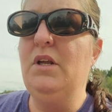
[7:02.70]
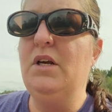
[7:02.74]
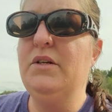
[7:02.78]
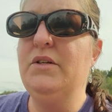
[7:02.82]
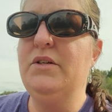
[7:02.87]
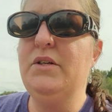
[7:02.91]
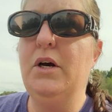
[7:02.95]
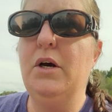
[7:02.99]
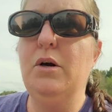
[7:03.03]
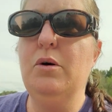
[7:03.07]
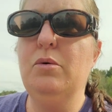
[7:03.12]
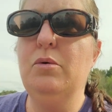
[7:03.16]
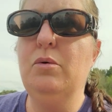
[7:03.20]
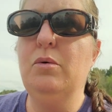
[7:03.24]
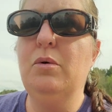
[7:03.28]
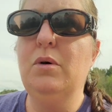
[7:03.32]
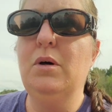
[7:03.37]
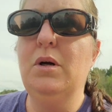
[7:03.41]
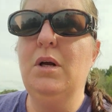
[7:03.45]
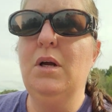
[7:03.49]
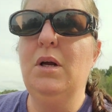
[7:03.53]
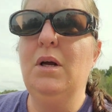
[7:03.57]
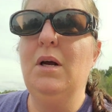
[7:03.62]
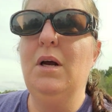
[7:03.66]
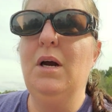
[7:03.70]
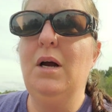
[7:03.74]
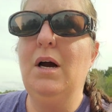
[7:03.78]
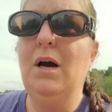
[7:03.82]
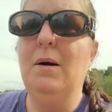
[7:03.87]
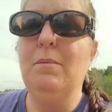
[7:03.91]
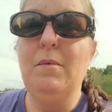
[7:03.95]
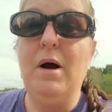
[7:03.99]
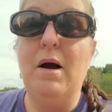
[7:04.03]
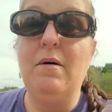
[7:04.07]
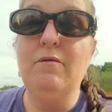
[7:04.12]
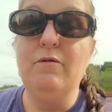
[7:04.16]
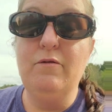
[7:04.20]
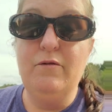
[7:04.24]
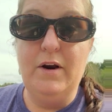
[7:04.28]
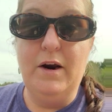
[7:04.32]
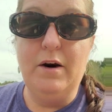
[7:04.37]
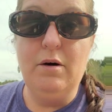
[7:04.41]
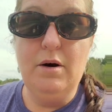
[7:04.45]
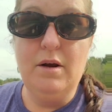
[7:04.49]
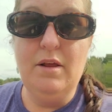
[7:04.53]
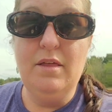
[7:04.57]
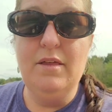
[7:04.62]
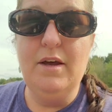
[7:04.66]
So I'm
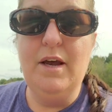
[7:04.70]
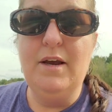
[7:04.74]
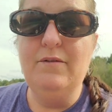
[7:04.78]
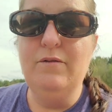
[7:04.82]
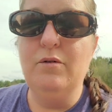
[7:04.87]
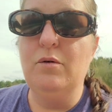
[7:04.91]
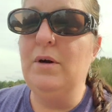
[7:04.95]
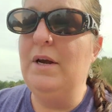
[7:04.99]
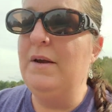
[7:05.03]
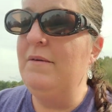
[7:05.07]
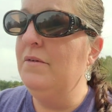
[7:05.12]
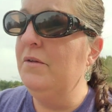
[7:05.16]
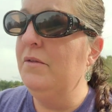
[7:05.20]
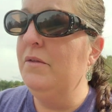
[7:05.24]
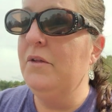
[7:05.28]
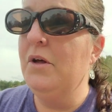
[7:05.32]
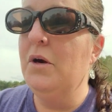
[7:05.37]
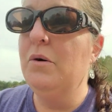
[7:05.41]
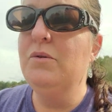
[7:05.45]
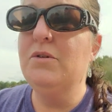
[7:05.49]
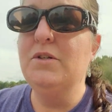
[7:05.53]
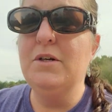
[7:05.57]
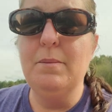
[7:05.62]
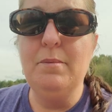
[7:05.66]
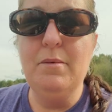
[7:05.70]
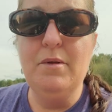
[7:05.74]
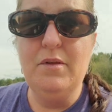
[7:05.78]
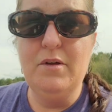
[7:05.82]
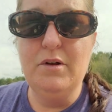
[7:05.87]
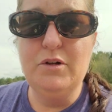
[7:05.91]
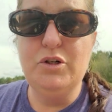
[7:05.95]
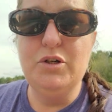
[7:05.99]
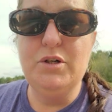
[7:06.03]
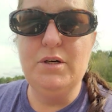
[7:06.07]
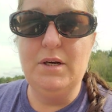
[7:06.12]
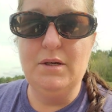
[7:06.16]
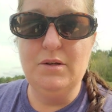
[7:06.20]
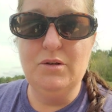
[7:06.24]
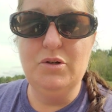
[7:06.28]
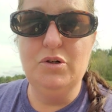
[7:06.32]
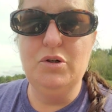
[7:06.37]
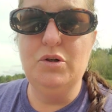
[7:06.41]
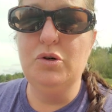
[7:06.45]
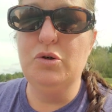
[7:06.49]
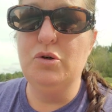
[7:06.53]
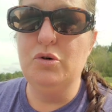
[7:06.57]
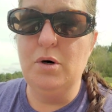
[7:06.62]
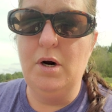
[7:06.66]
very thankful, even though some of the
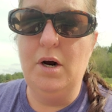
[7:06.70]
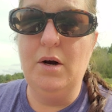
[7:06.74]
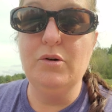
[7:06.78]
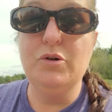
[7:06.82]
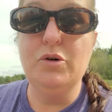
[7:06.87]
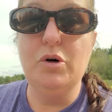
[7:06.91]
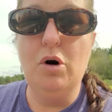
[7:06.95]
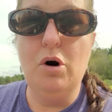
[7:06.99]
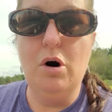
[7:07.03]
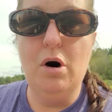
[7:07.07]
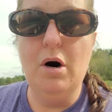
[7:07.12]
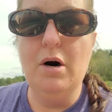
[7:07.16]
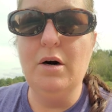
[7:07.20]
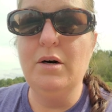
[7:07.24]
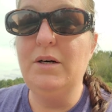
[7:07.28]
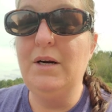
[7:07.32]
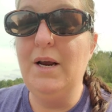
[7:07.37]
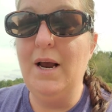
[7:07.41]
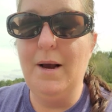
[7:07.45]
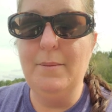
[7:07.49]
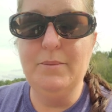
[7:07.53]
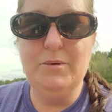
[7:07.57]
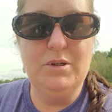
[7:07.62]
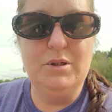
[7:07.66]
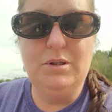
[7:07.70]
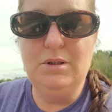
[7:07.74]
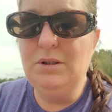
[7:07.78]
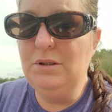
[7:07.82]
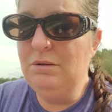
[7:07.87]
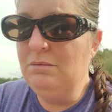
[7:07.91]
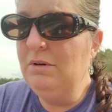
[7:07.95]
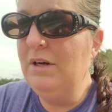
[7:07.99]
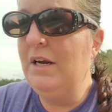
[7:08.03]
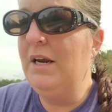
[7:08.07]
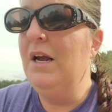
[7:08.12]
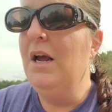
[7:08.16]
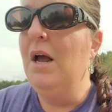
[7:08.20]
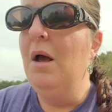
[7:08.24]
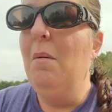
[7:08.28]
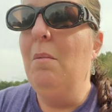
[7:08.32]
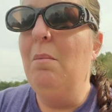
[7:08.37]
tests and the trials are hard, absolutely,